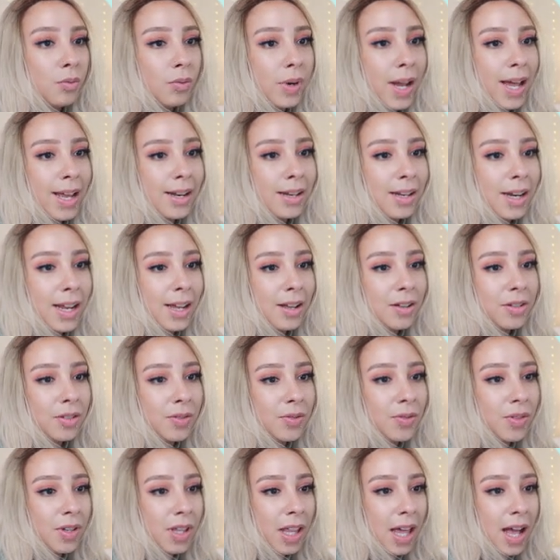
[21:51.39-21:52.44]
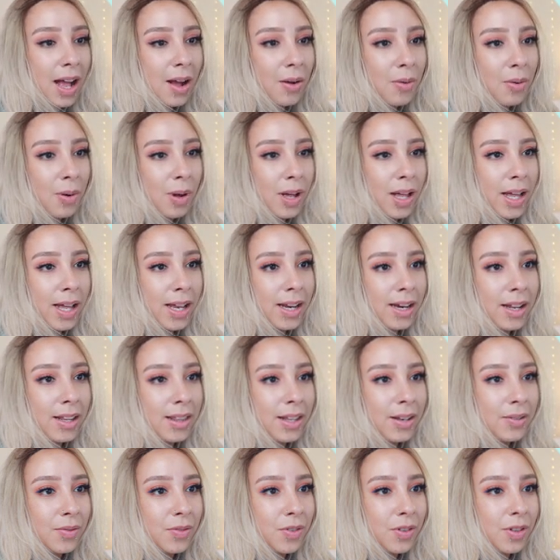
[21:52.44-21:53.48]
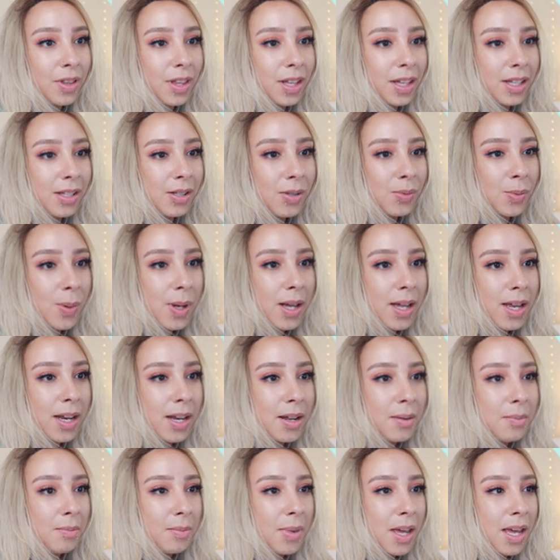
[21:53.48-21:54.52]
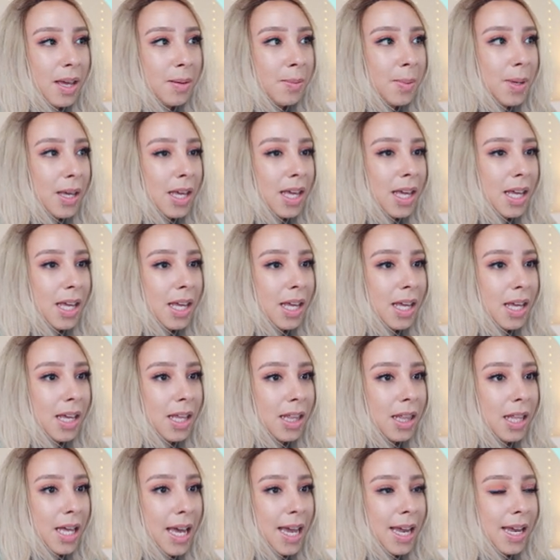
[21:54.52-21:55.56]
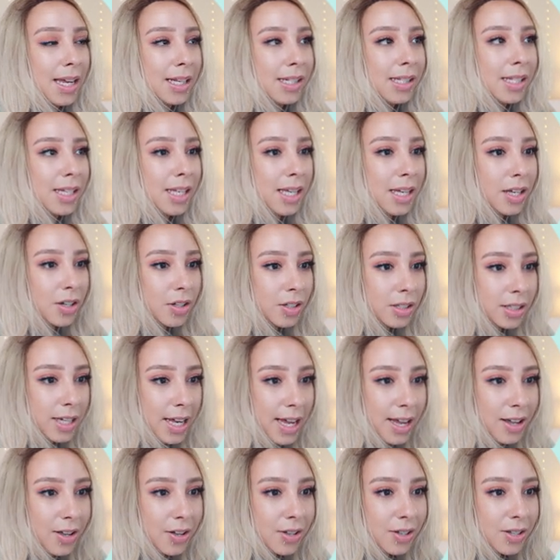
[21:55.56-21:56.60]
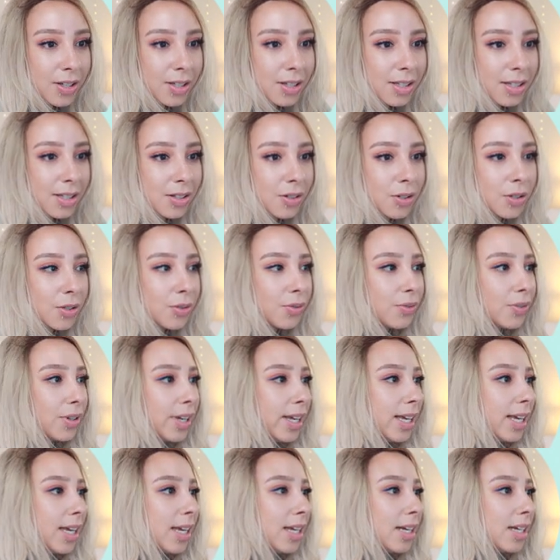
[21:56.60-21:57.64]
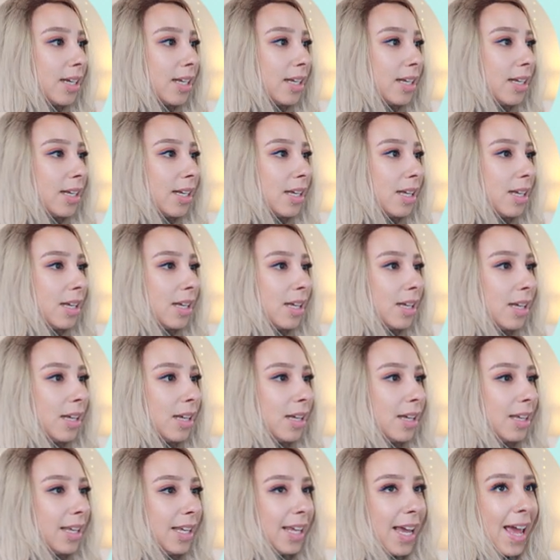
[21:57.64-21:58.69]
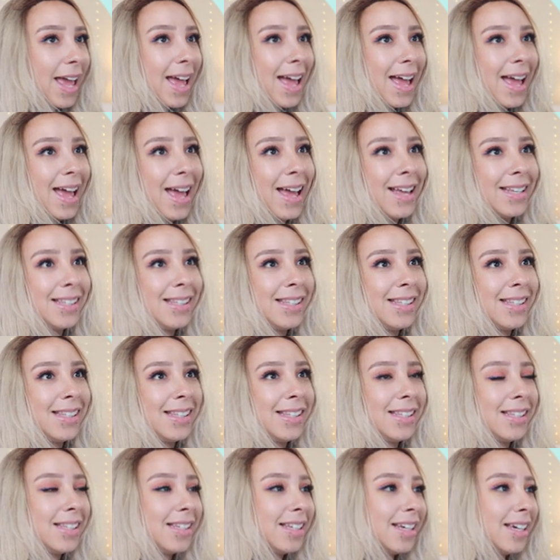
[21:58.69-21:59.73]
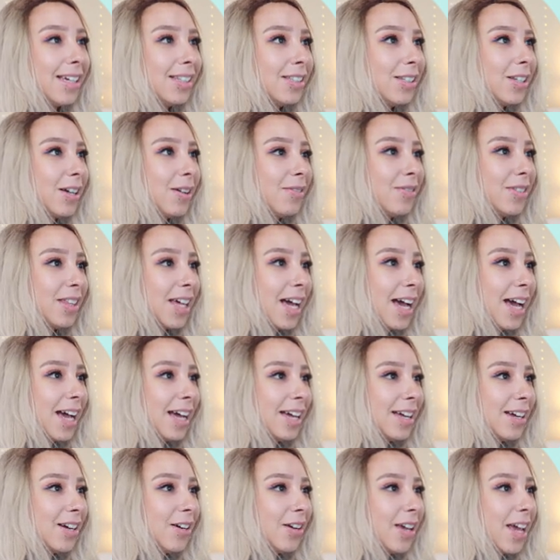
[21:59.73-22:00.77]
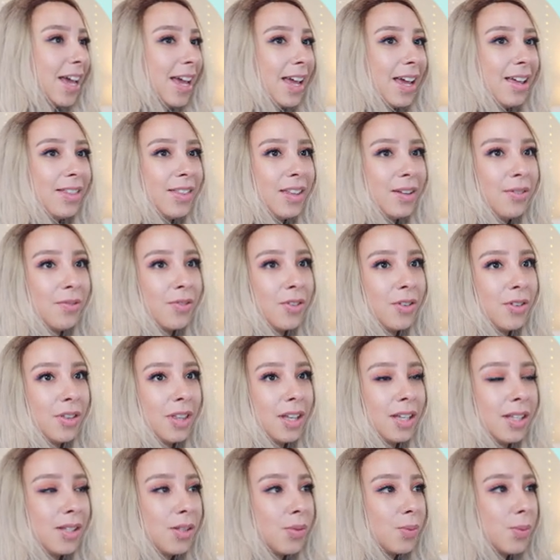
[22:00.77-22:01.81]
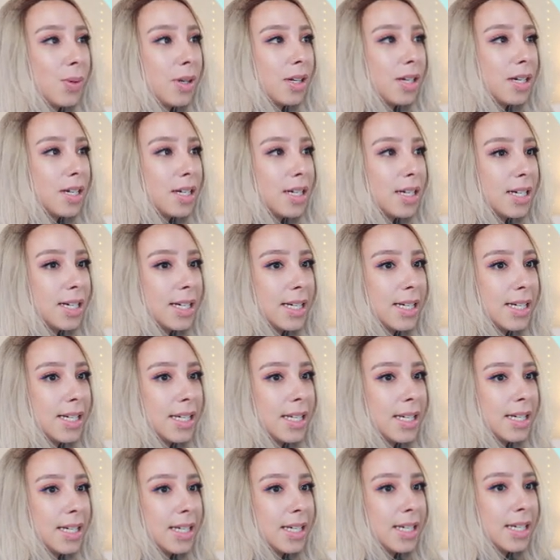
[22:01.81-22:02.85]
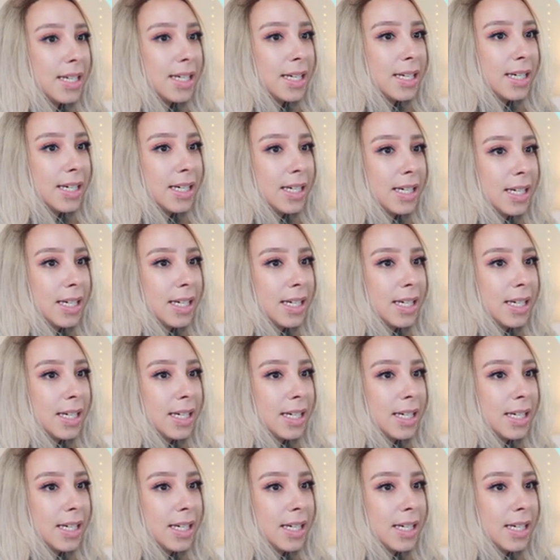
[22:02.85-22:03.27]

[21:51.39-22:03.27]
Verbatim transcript: Red nails for that one, and then for this one, maybe like teal nails or green. Yes! I love that. Okay, and then for this one,